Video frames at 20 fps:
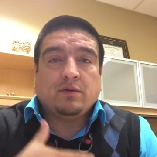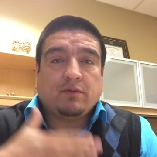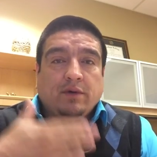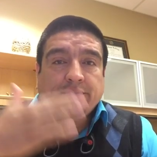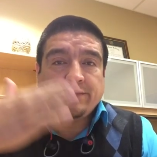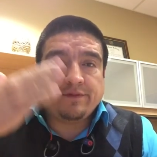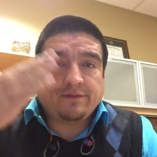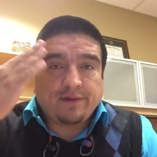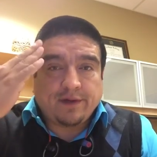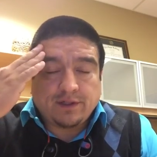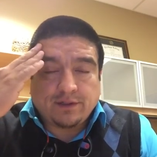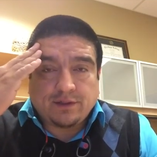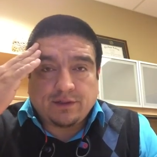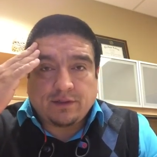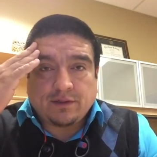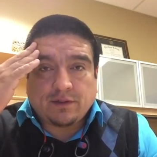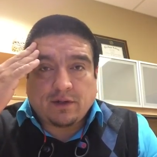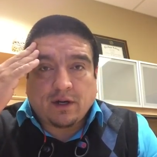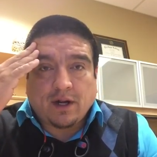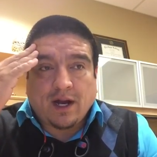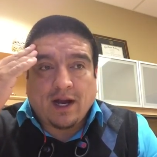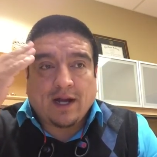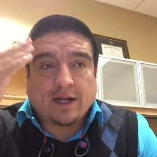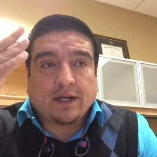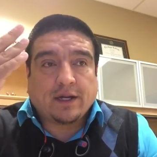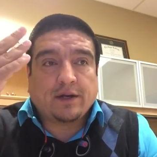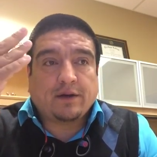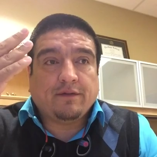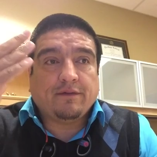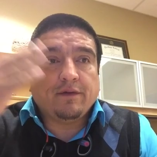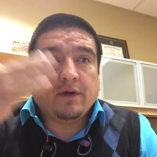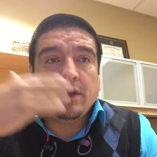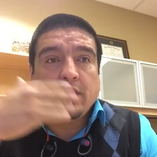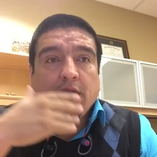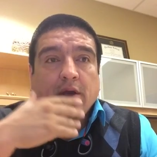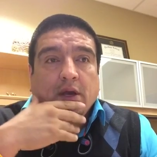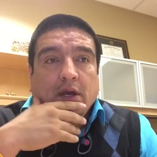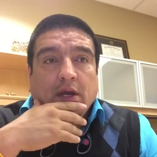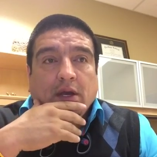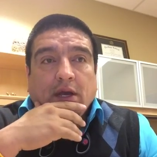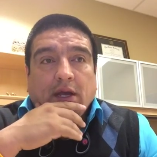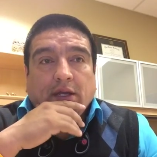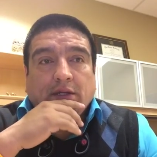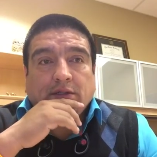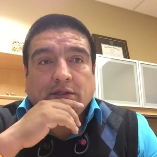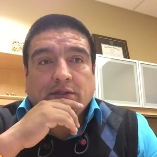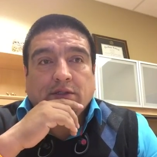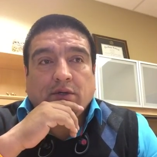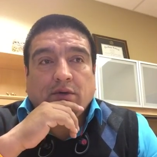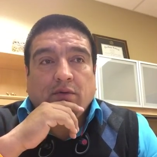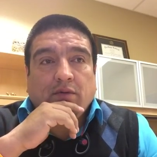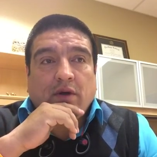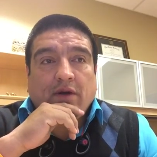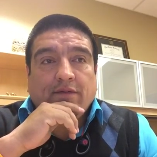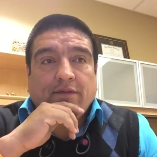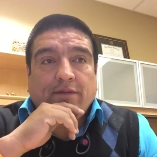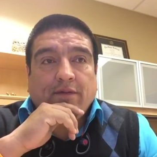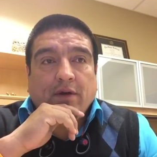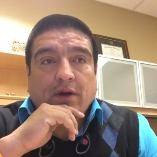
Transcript: reservations are cognitive. And so